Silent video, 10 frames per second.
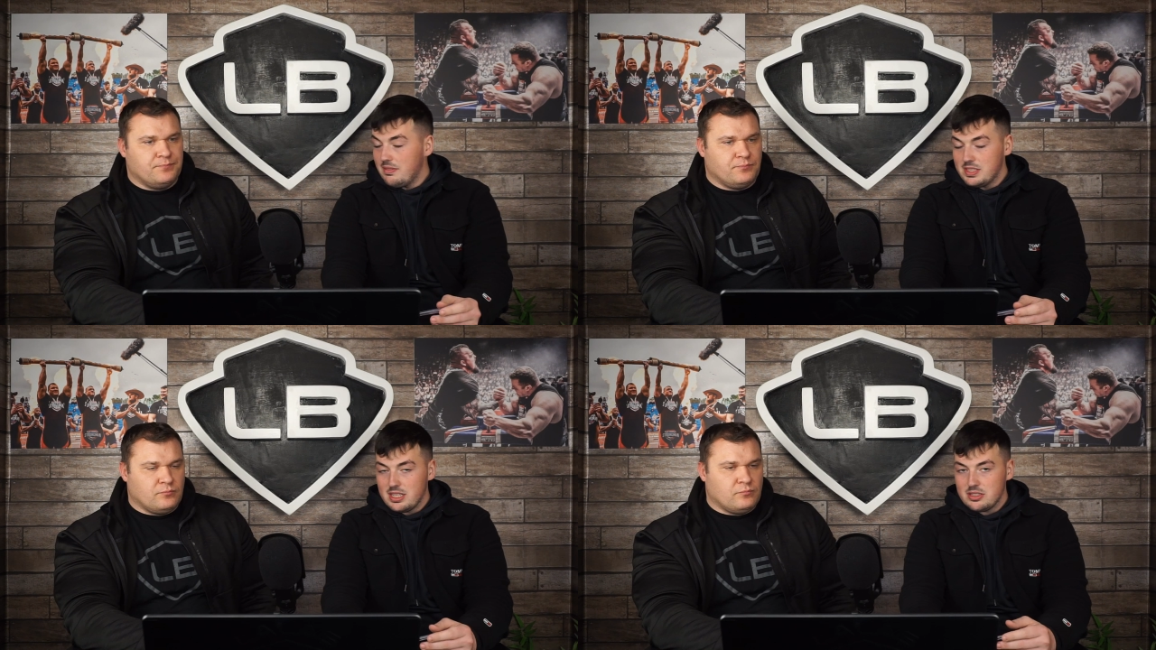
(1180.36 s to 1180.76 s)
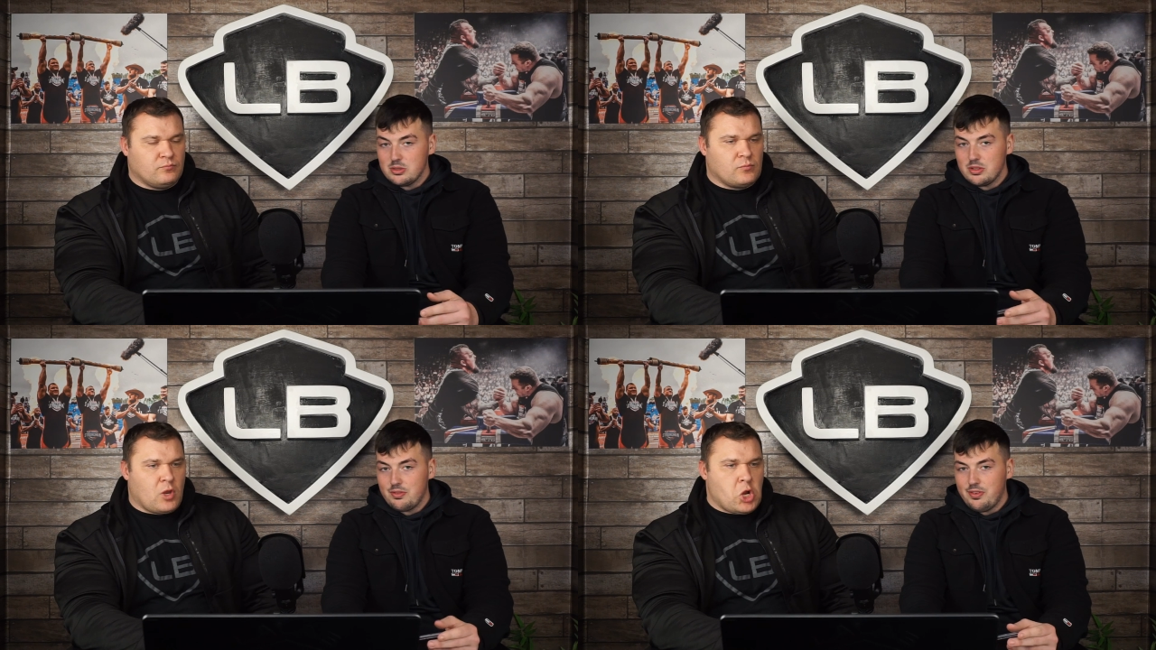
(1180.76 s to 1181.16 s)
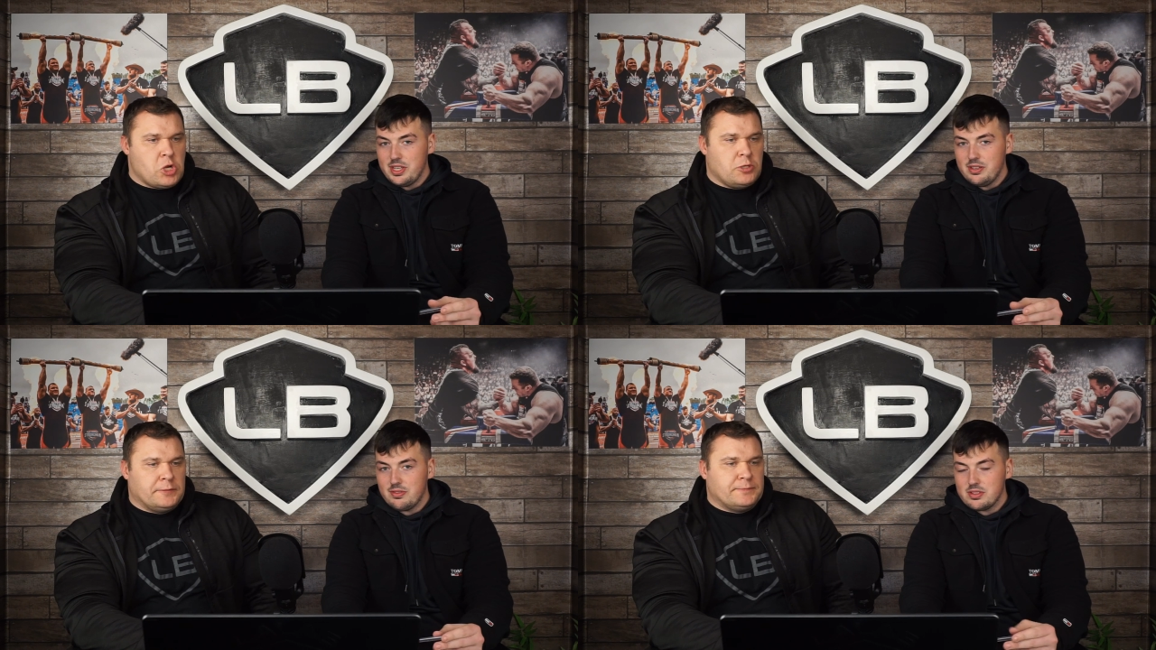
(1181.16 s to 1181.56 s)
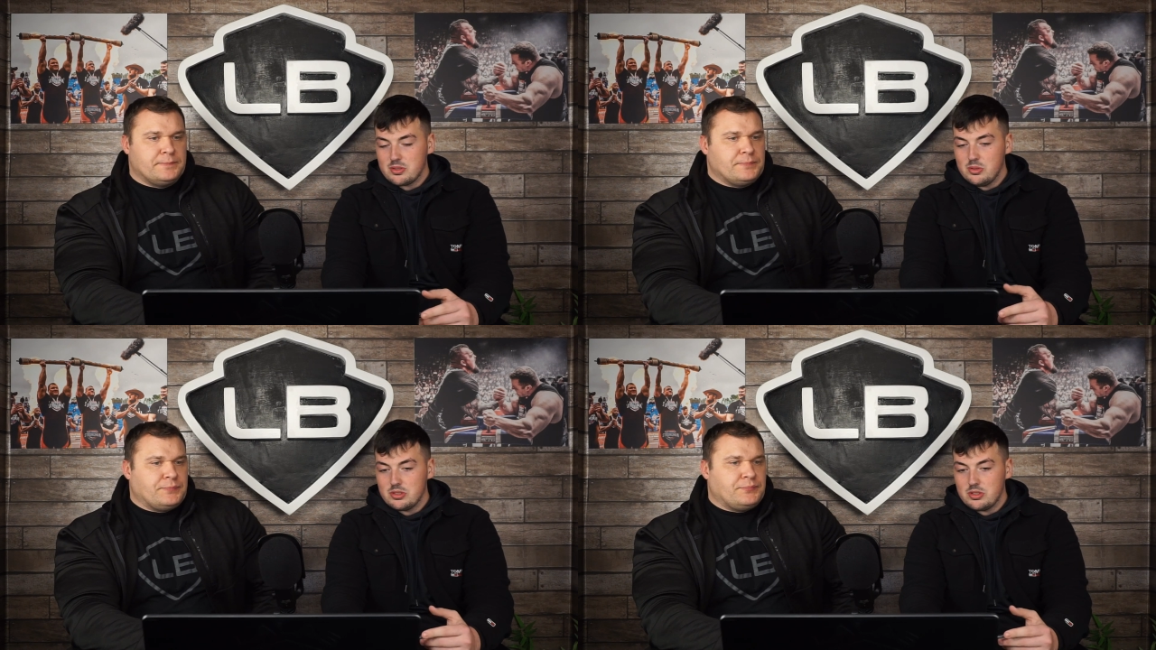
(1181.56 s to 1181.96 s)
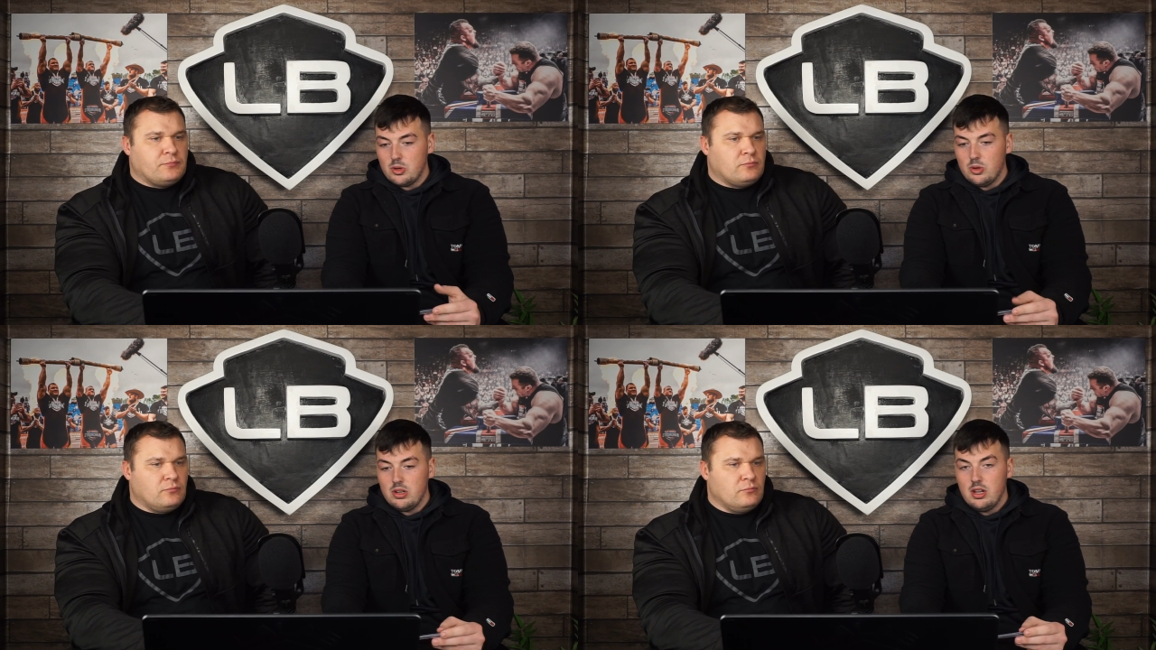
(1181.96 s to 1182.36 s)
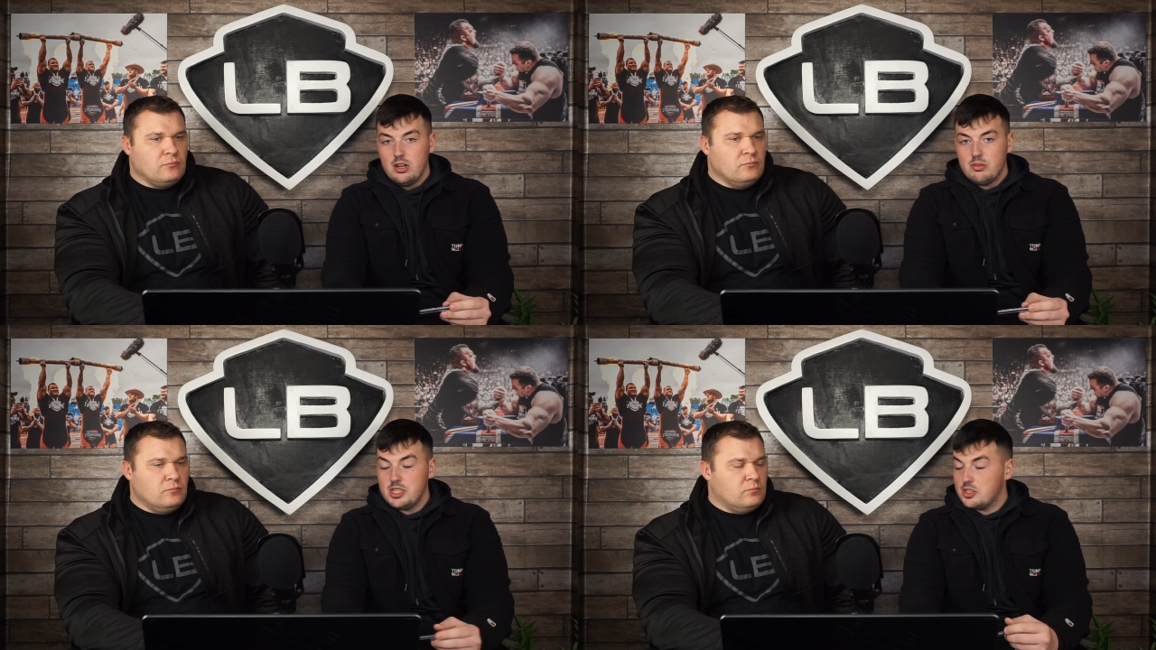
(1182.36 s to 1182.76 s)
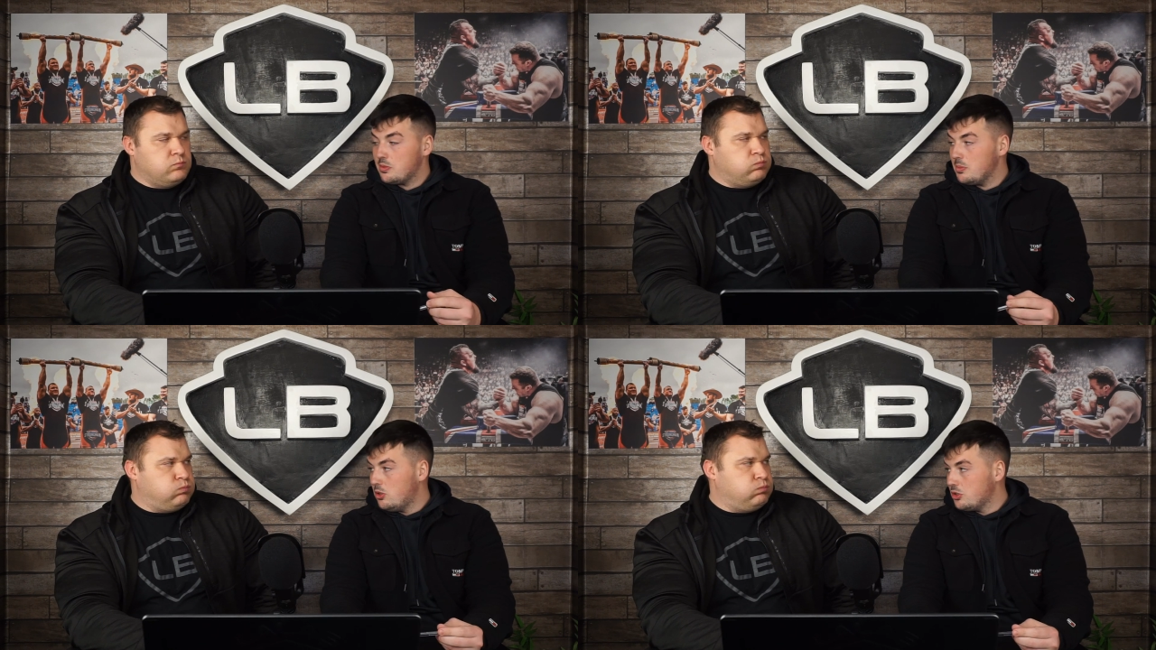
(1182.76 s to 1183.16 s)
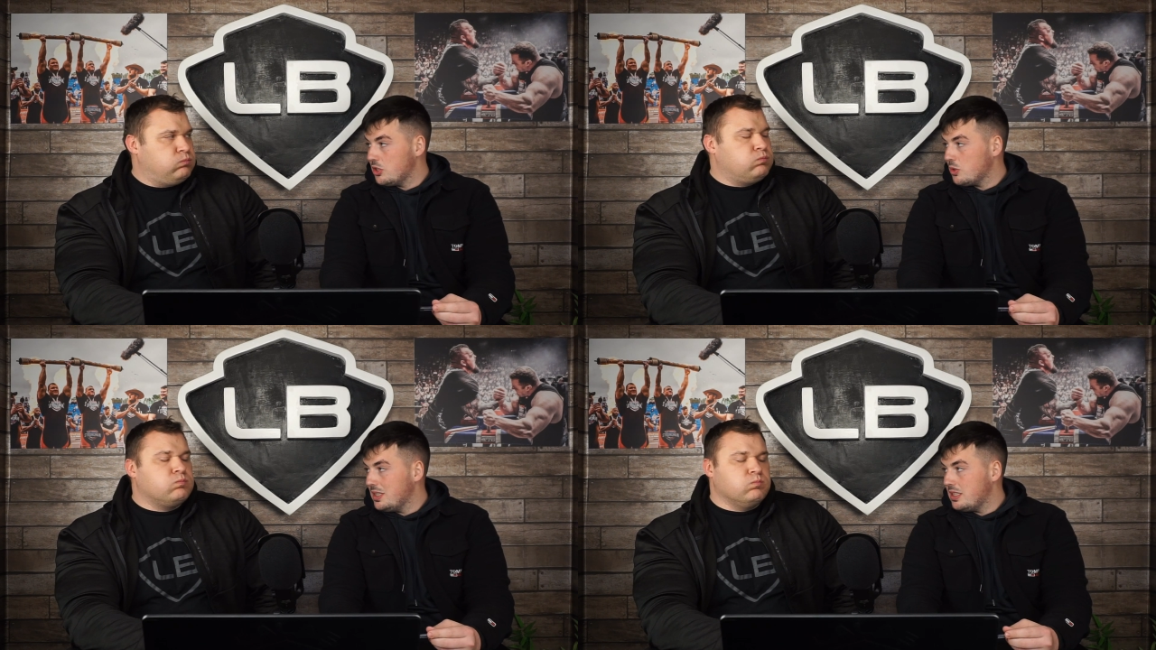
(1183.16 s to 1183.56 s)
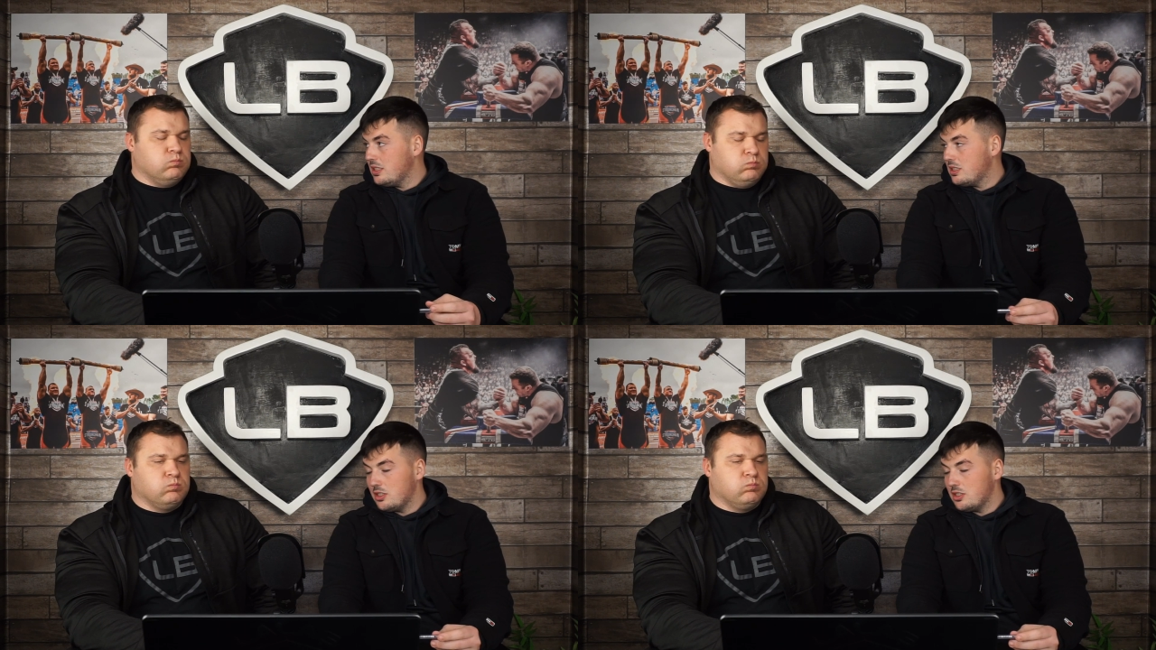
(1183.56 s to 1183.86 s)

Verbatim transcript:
Speaker 1: heavy set. So it's five stones in total, ranging from 120 mm-hmm.